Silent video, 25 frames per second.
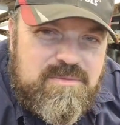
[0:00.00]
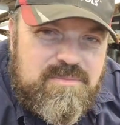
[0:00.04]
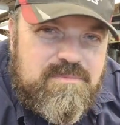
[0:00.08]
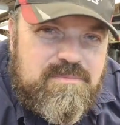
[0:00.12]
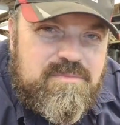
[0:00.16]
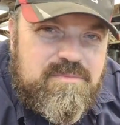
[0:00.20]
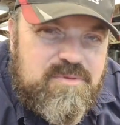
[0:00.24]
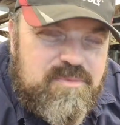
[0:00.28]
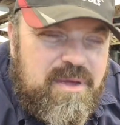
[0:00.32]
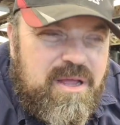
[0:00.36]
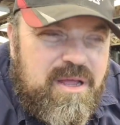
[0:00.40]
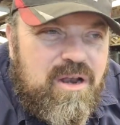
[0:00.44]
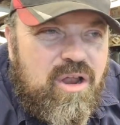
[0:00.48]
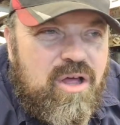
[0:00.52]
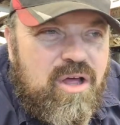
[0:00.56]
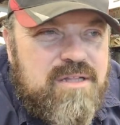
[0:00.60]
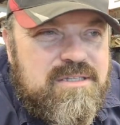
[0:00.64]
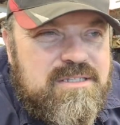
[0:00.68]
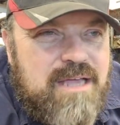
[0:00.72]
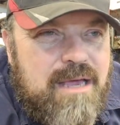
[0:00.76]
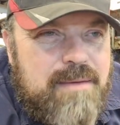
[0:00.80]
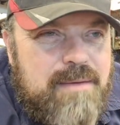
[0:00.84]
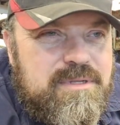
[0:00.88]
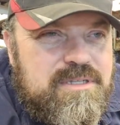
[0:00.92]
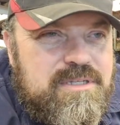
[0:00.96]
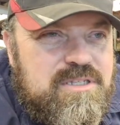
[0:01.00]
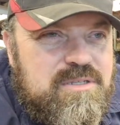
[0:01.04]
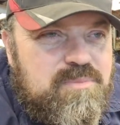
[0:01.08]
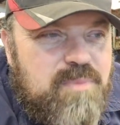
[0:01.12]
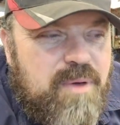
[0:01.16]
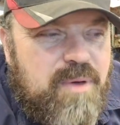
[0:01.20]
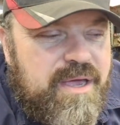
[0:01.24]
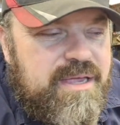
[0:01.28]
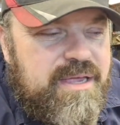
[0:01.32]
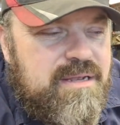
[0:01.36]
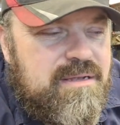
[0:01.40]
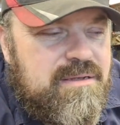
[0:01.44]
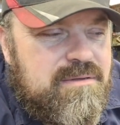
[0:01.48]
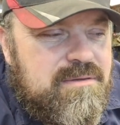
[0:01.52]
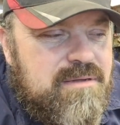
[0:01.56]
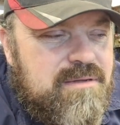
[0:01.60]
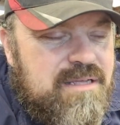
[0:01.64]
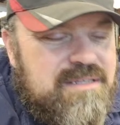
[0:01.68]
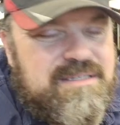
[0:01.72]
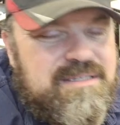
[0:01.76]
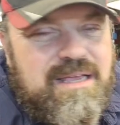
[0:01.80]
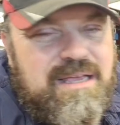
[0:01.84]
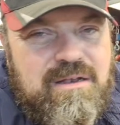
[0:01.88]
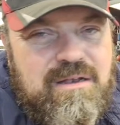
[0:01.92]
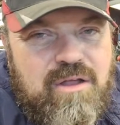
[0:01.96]
spent a lot of time in Spain. I
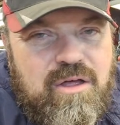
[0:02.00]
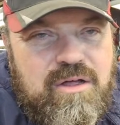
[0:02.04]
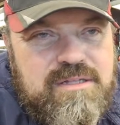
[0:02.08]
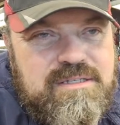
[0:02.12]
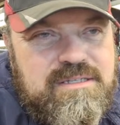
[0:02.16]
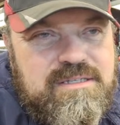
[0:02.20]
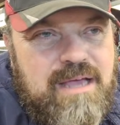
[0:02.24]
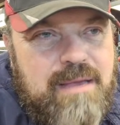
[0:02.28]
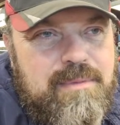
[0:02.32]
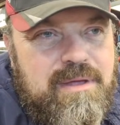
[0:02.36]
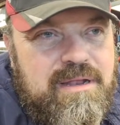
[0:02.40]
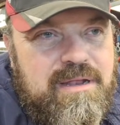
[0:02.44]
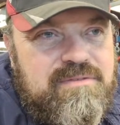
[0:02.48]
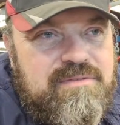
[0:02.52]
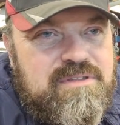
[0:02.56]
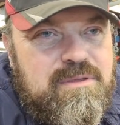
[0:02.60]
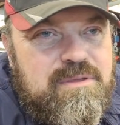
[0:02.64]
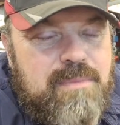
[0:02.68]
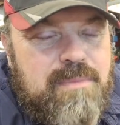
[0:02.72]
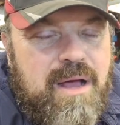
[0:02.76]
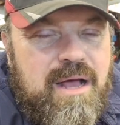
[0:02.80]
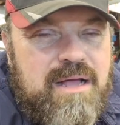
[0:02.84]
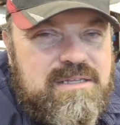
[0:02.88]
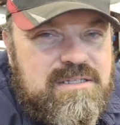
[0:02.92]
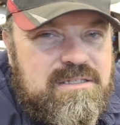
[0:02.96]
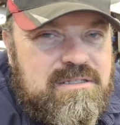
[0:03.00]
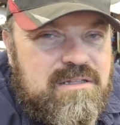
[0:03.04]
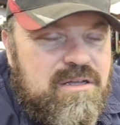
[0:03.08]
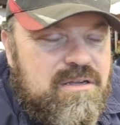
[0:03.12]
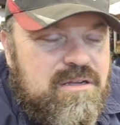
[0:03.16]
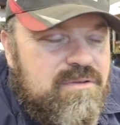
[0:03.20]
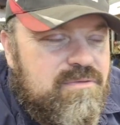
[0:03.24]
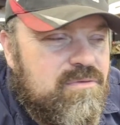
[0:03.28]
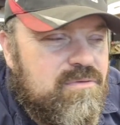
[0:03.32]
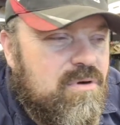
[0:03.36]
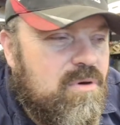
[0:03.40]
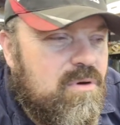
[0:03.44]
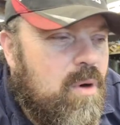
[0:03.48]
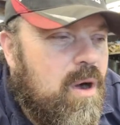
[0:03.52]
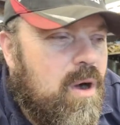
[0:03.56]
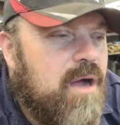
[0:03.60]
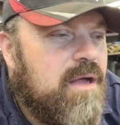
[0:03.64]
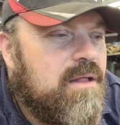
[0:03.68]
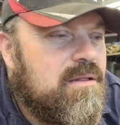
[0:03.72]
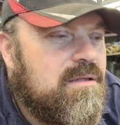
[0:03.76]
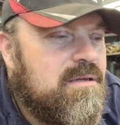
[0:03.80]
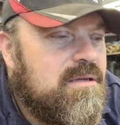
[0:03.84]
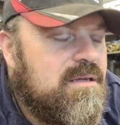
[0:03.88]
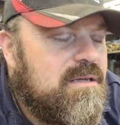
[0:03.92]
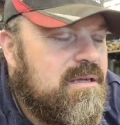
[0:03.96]
say a lot of time. I lived in Barcelona for a while.